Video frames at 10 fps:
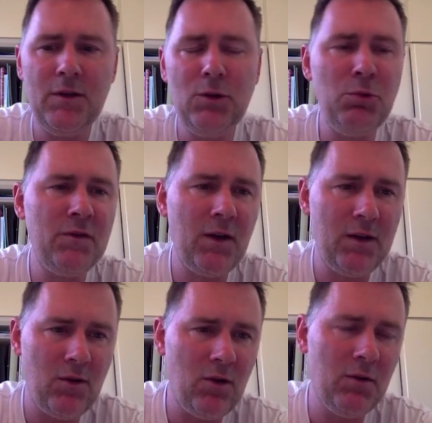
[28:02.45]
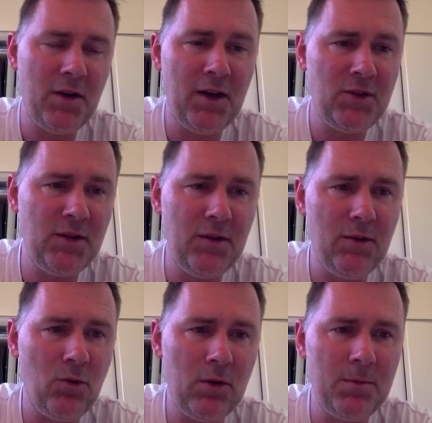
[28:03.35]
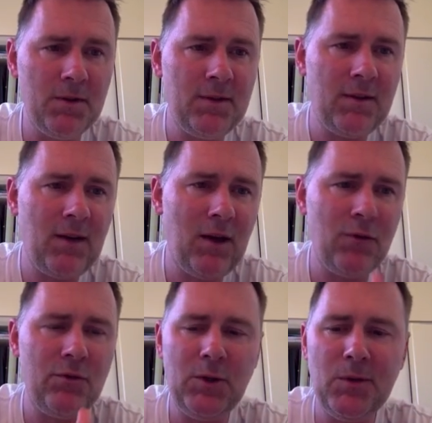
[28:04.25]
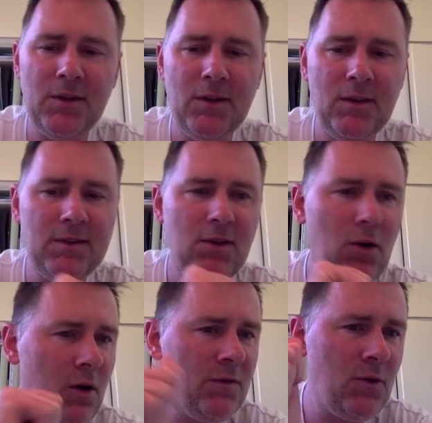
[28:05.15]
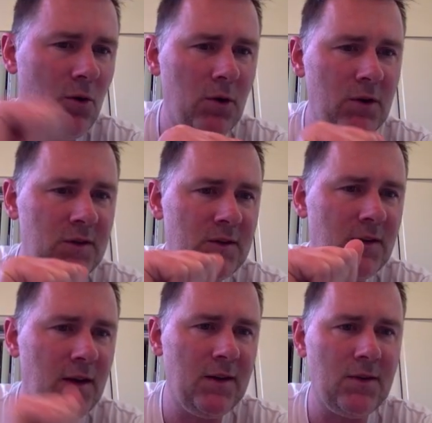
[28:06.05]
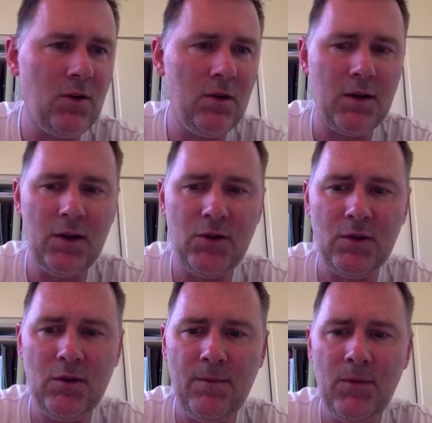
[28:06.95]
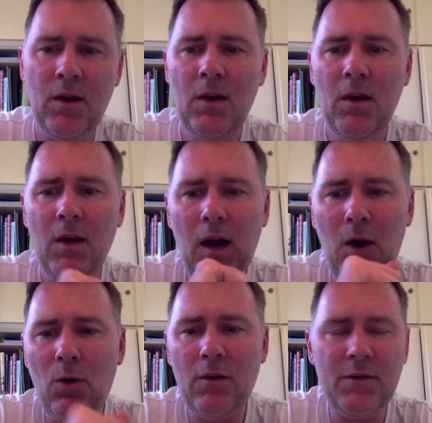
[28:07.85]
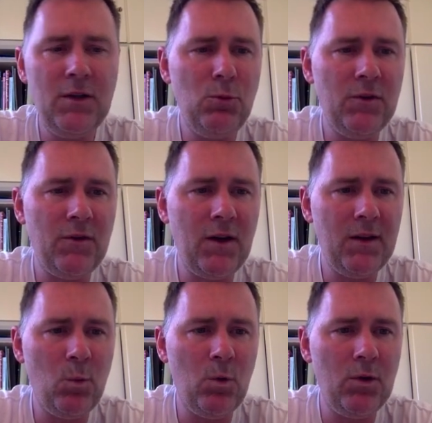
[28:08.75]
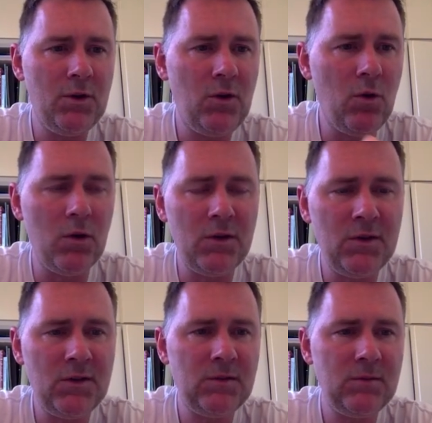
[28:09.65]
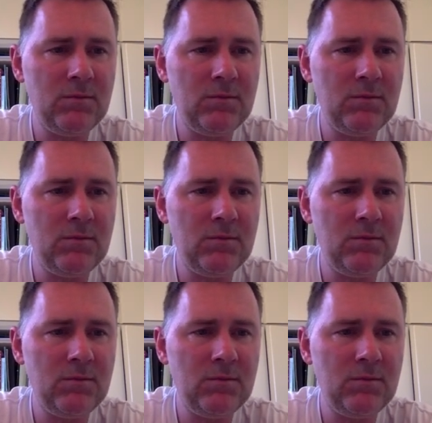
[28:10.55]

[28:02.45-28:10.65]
do we find the collocation in the corpus? How frequent is off course as a collocation? How often do we find the word course